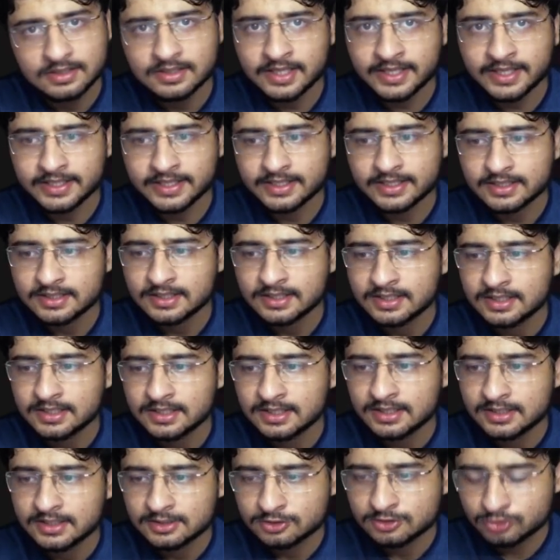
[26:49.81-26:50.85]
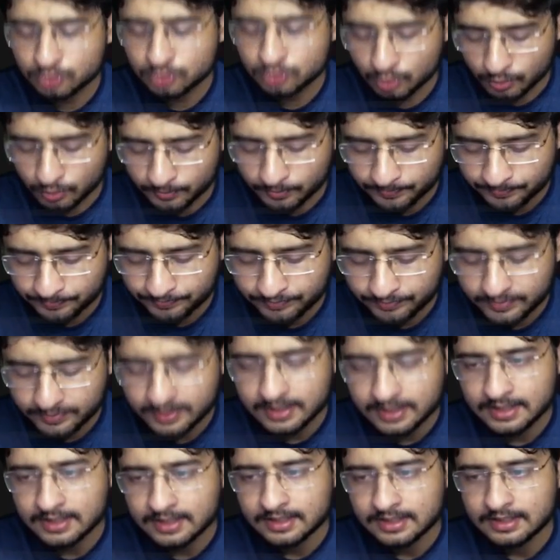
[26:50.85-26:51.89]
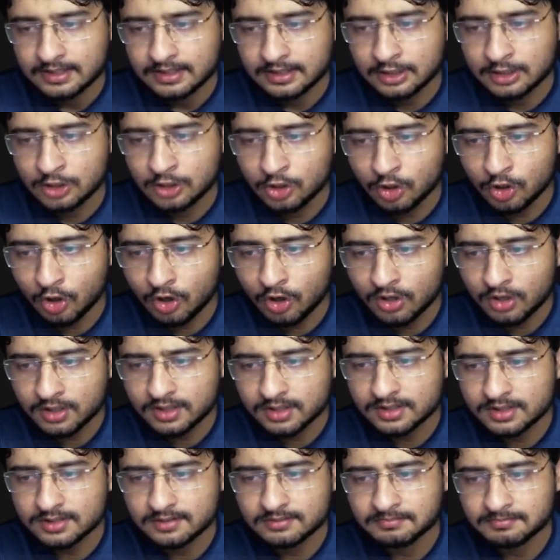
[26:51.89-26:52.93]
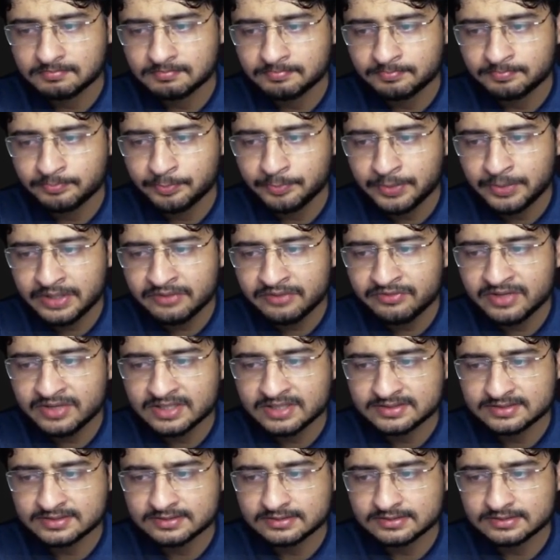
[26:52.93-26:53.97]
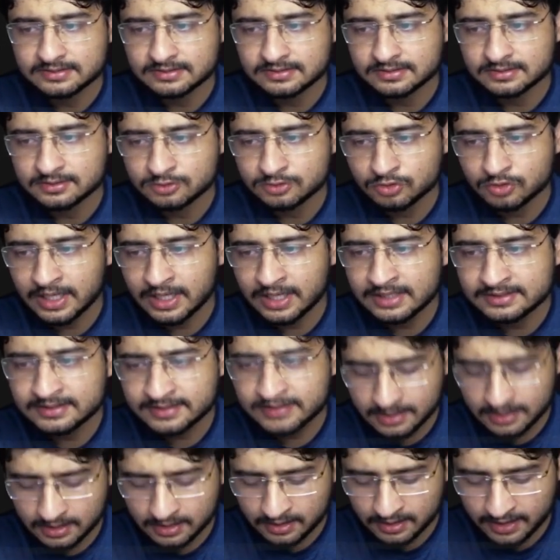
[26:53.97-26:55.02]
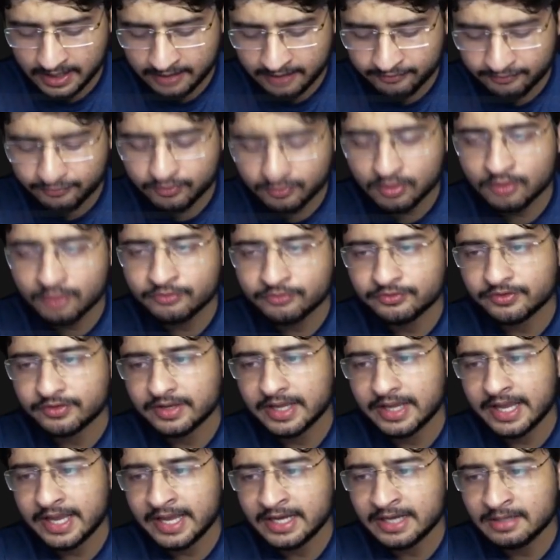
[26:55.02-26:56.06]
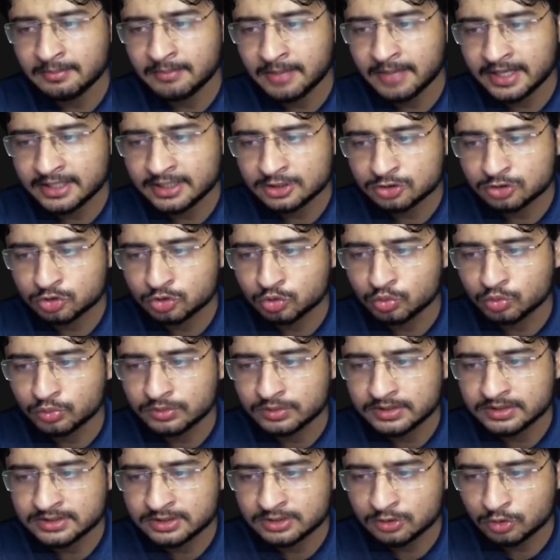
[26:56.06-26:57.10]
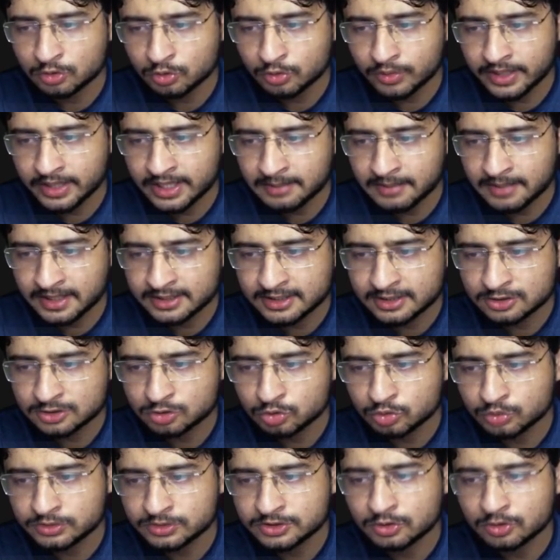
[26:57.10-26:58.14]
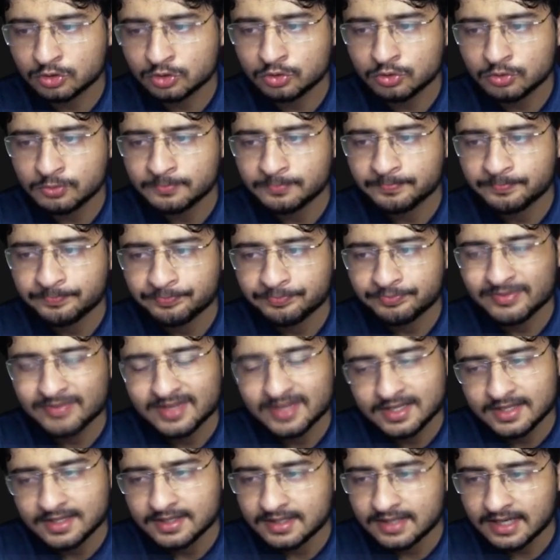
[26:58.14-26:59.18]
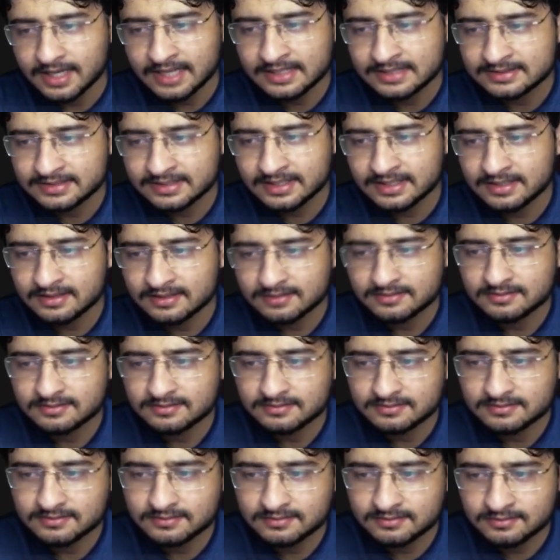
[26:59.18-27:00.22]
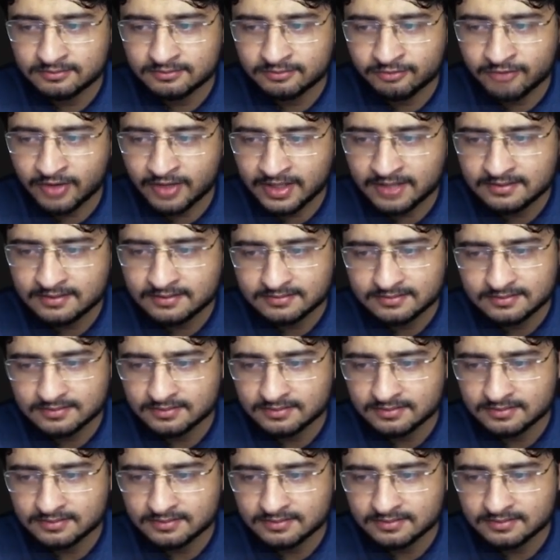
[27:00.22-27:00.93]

Right? So, long previous. So, I'll say f of n minus 2 is equal to n minus 2 is equal to, I'll say 1.